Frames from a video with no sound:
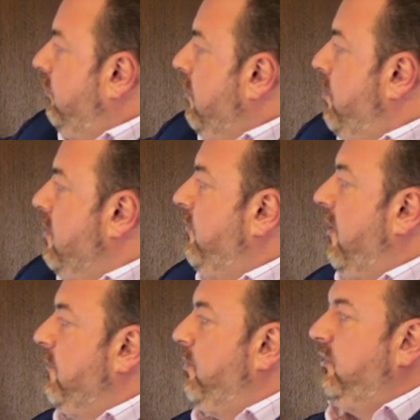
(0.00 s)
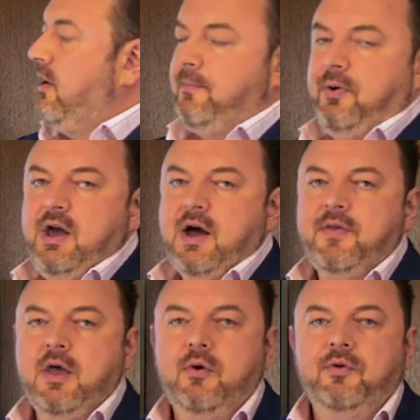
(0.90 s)
2.5% per year.
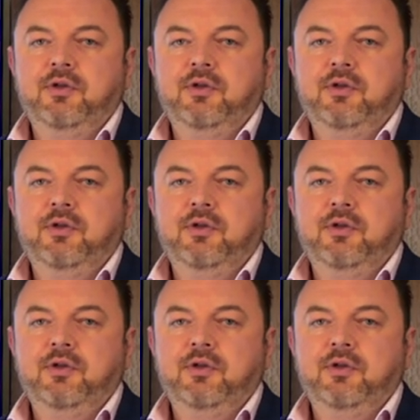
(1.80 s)
Now,